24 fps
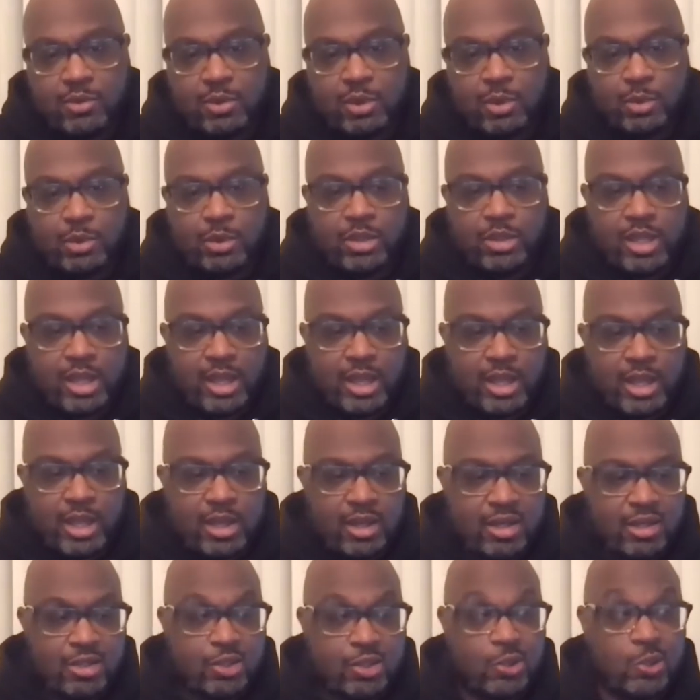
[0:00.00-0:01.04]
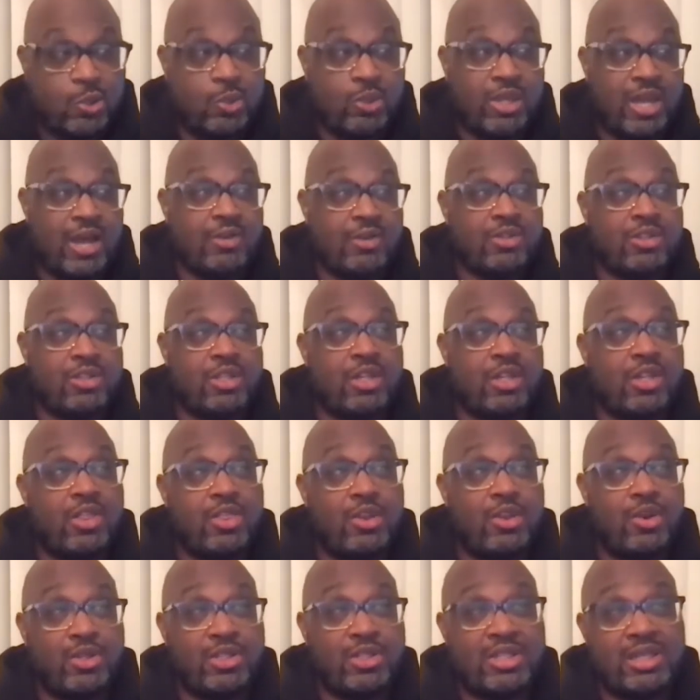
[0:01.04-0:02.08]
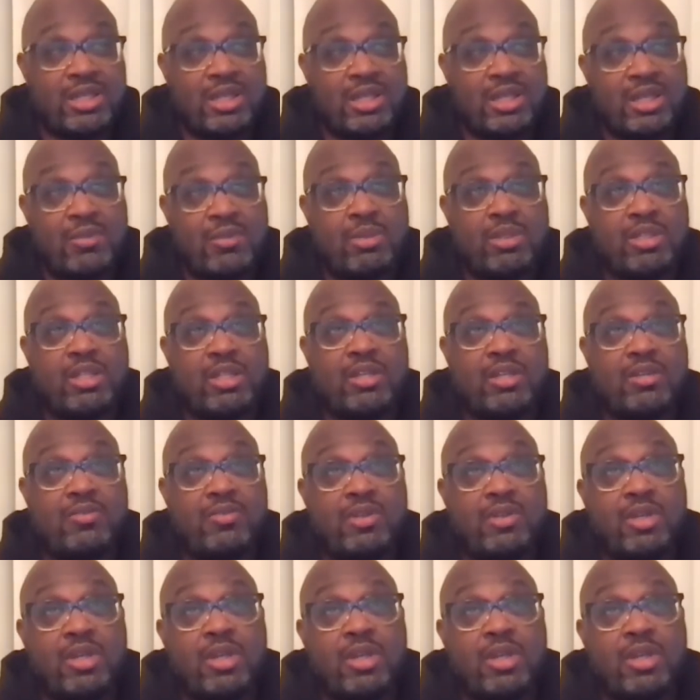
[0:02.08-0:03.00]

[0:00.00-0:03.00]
Where we then in 2013, I believe,